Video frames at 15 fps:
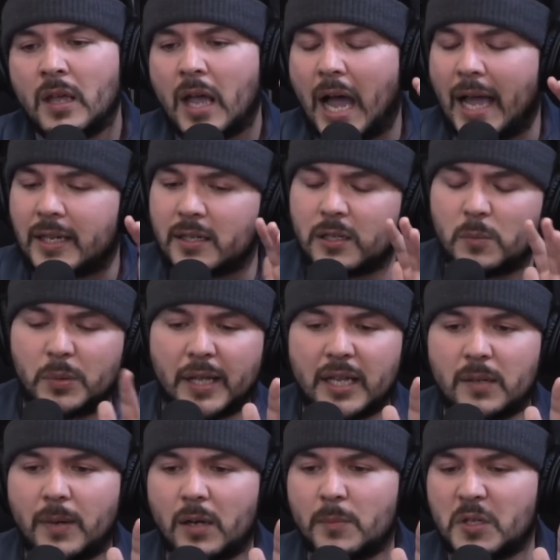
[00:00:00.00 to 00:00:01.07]
I can complain
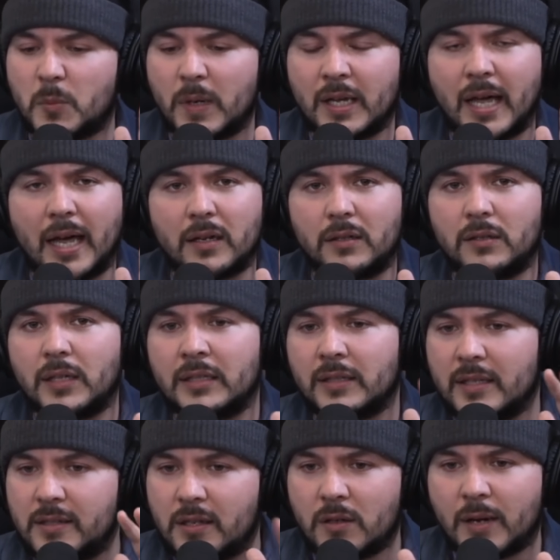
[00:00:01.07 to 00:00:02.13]
about Mitch McConnell and
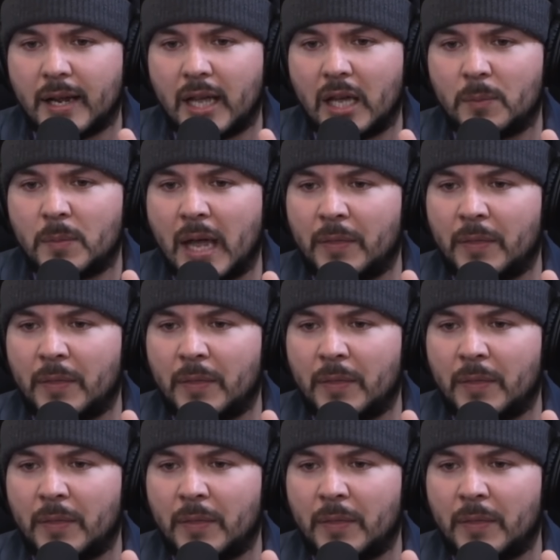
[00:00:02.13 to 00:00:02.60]
Lindsey Graham